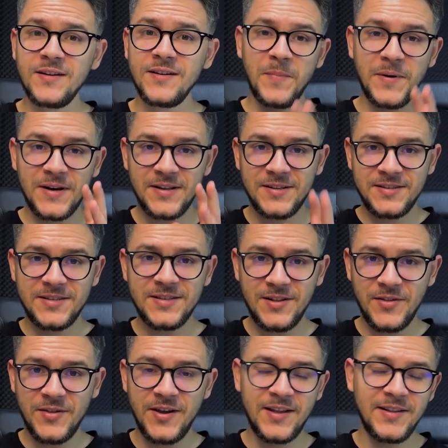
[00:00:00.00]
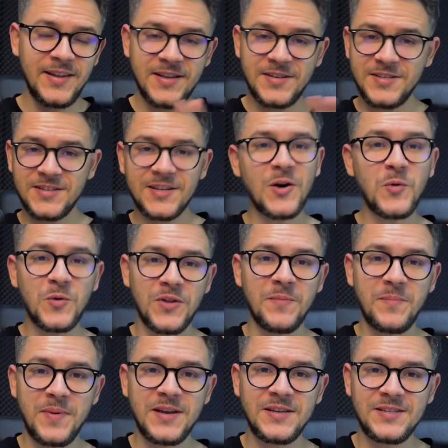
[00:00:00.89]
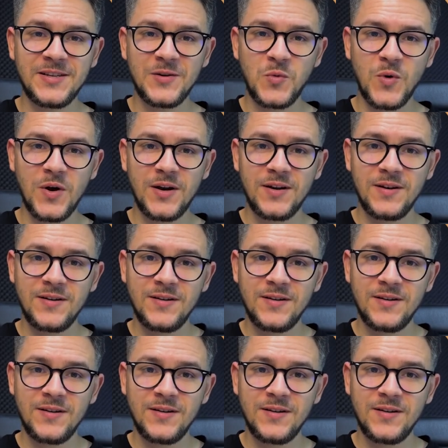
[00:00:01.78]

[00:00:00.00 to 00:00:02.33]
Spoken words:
but until then, let's just go with the basic one.